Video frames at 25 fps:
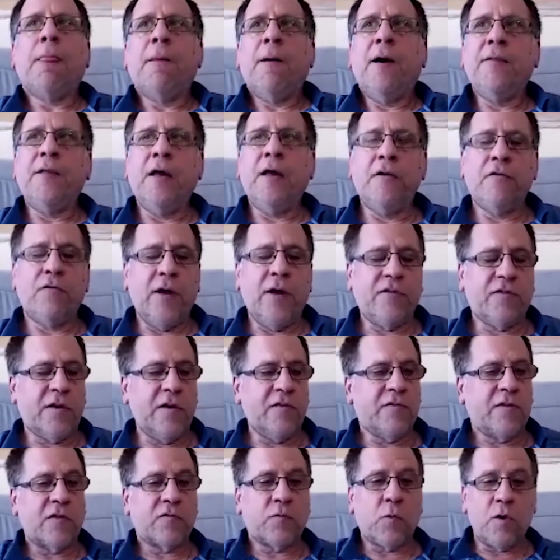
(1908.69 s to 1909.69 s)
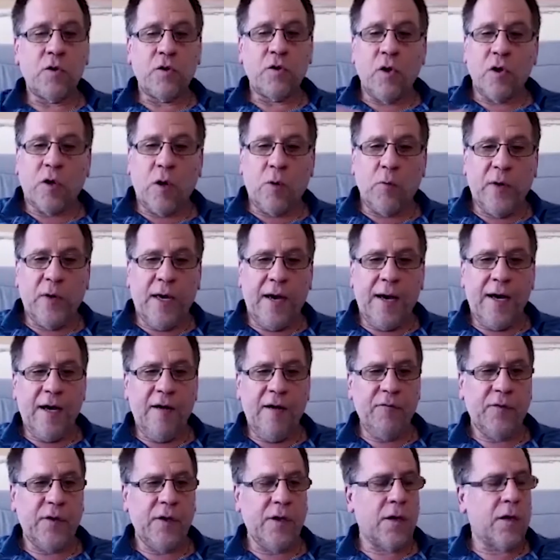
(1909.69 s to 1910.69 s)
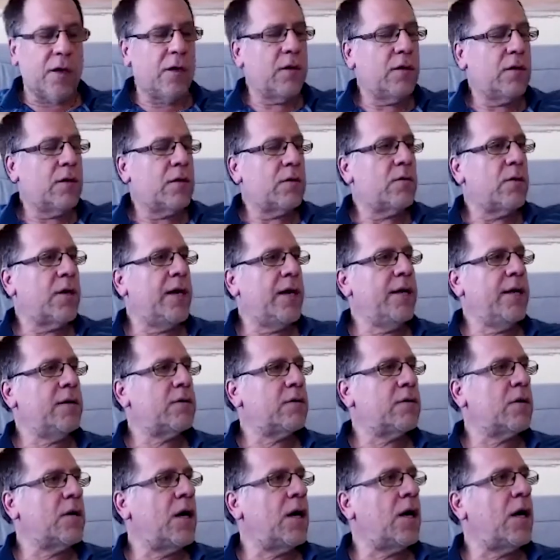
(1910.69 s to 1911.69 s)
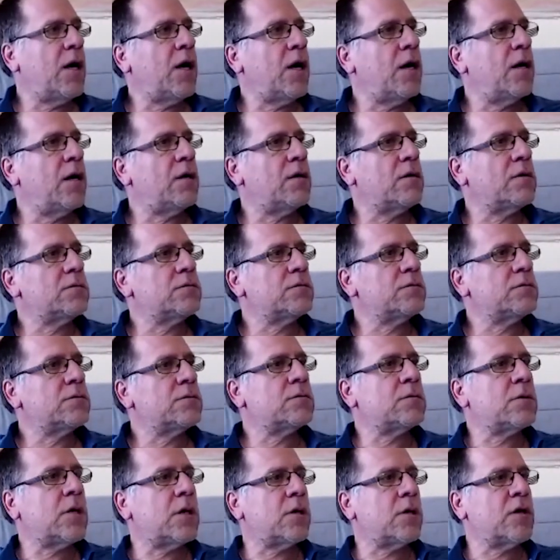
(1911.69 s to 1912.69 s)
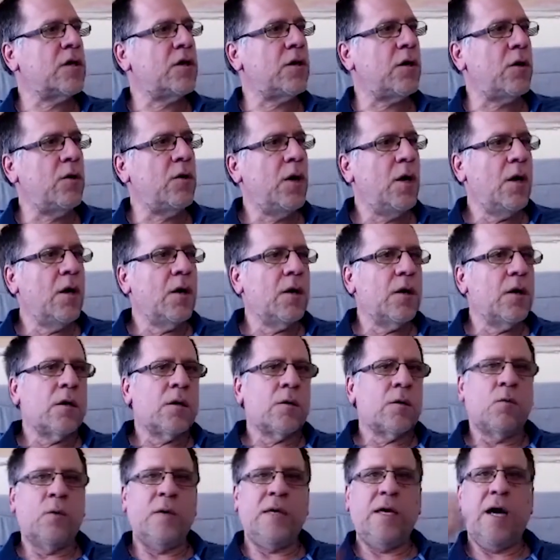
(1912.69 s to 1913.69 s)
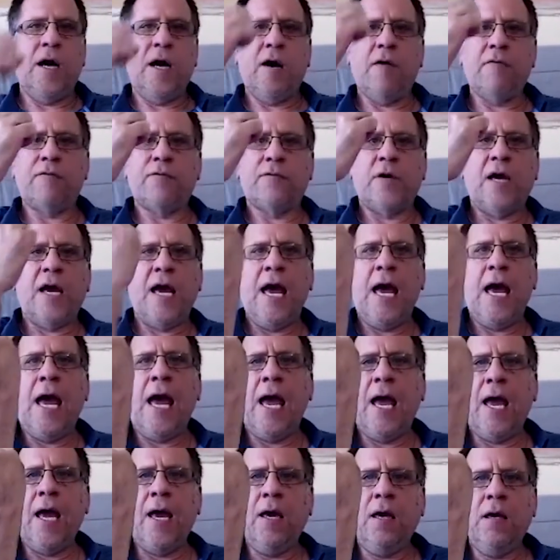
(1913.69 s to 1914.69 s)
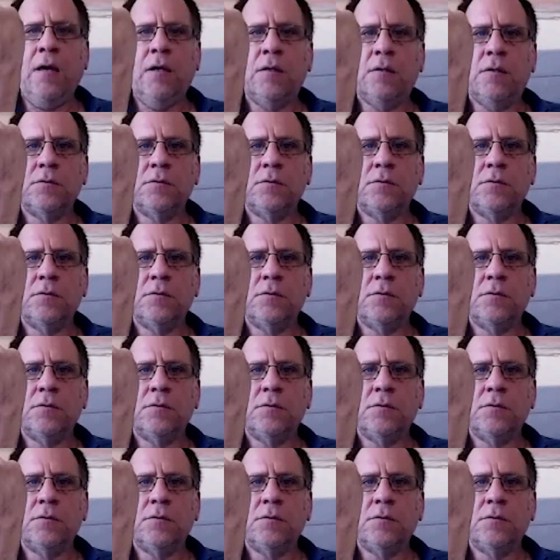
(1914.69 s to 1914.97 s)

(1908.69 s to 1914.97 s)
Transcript: and then Dretske says well look what we have here right uh, you know we have a